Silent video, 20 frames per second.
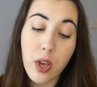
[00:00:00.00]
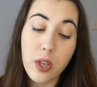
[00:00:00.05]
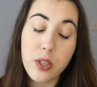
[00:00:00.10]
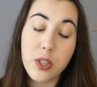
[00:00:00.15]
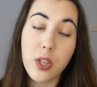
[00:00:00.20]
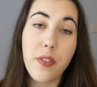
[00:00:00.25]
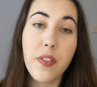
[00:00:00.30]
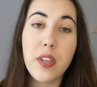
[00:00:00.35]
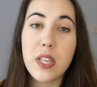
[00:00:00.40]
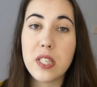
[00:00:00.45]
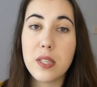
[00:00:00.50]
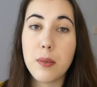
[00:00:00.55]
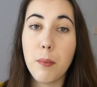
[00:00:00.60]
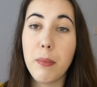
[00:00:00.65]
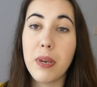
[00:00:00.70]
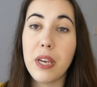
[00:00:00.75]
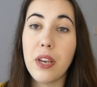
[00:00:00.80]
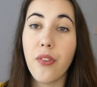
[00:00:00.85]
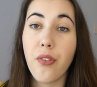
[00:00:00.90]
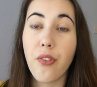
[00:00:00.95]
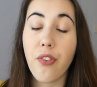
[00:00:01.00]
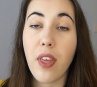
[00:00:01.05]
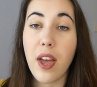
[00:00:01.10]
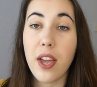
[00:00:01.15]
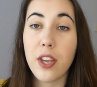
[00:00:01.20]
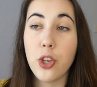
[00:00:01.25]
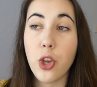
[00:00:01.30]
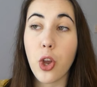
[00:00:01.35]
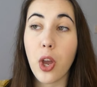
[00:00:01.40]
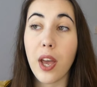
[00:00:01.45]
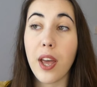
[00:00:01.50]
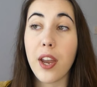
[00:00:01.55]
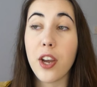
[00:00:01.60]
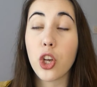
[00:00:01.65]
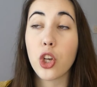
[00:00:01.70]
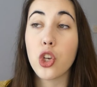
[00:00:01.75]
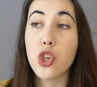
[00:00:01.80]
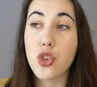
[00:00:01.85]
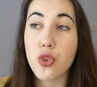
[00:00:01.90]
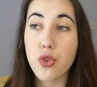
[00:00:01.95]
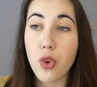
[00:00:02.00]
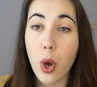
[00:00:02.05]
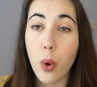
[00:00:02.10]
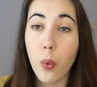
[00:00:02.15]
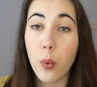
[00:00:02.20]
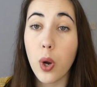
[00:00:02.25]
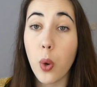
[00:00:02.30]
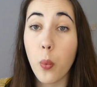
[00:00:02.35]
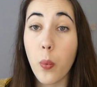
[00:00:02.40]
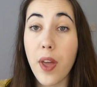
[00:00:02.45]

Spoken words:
So this means that you can control